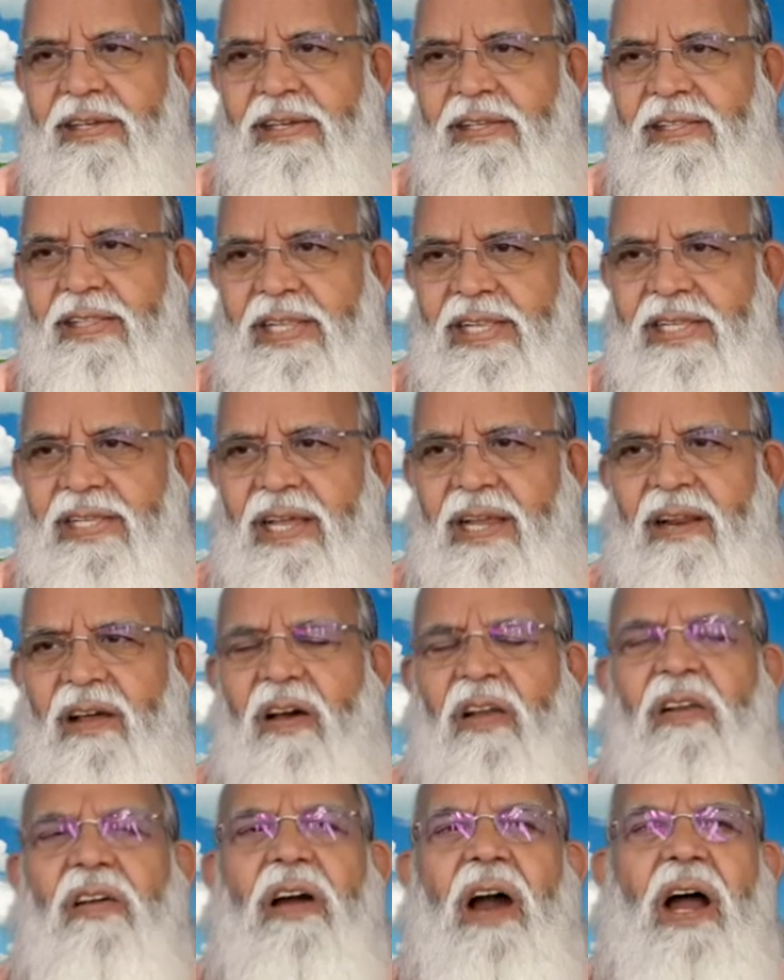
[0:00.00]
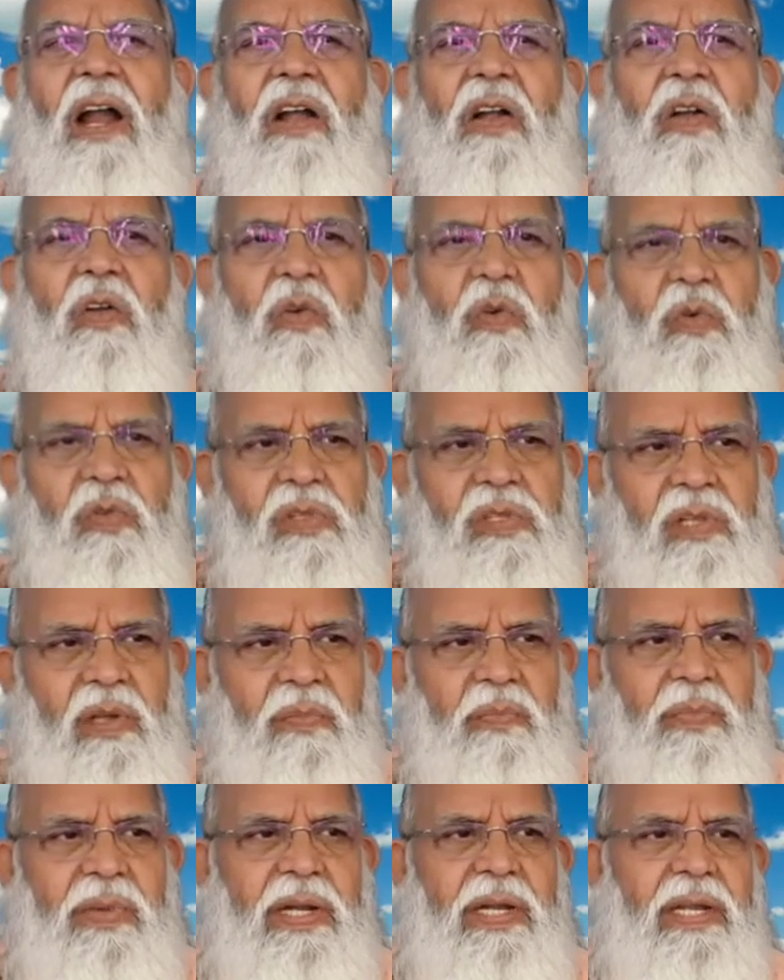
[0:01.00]
These are all cartoons of
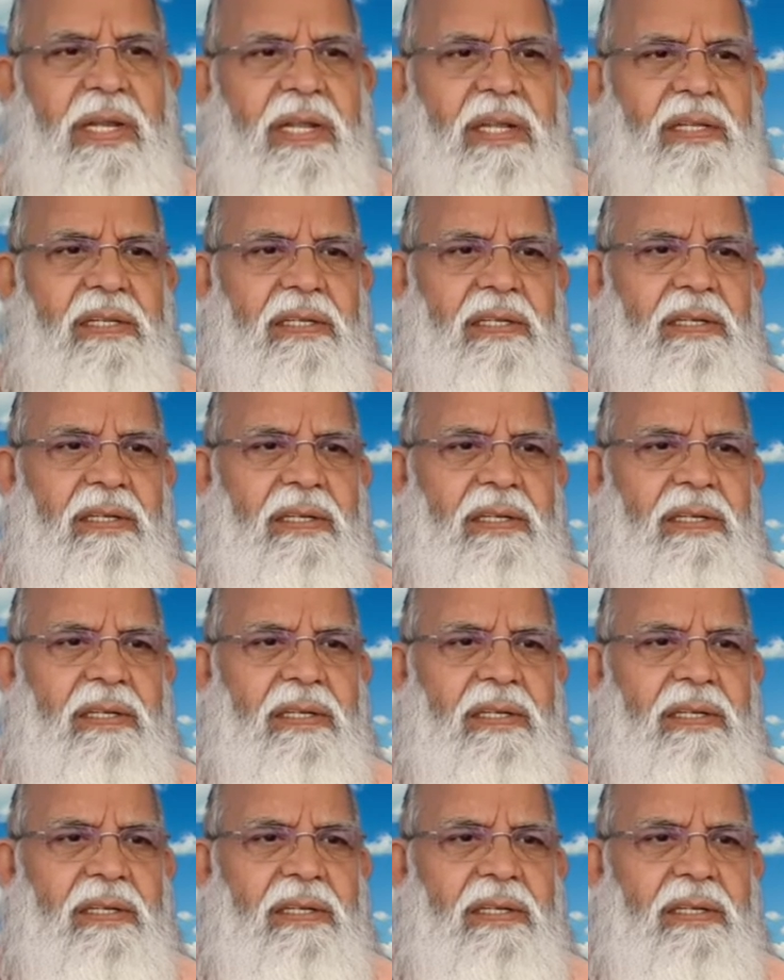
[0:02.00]
meditation.